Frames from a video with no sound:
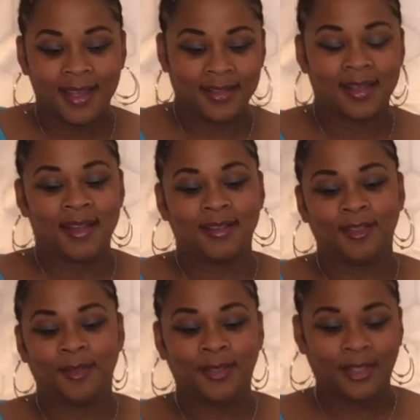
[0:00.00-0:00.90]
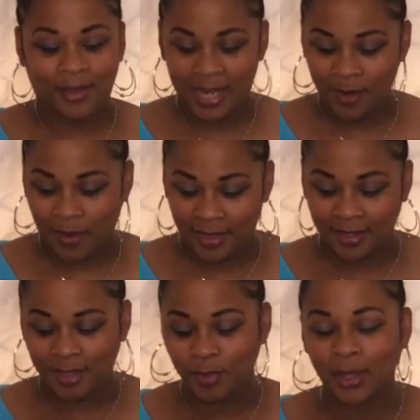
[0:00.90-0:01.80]
Yes, I do. So anyway,
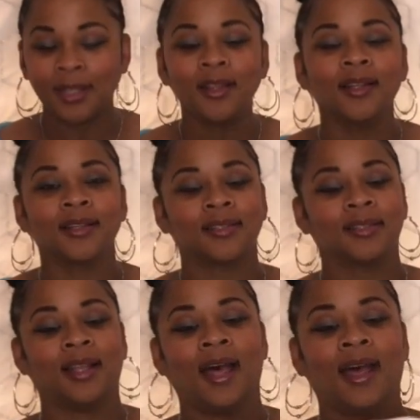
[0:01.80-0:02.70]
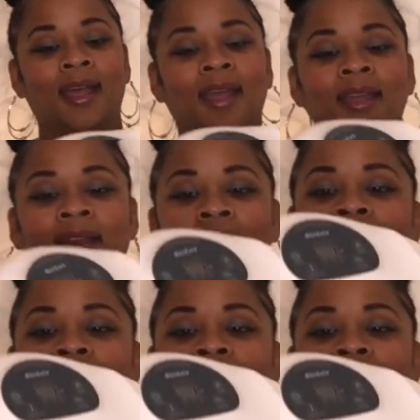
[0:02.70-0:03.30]
this is what it looks like.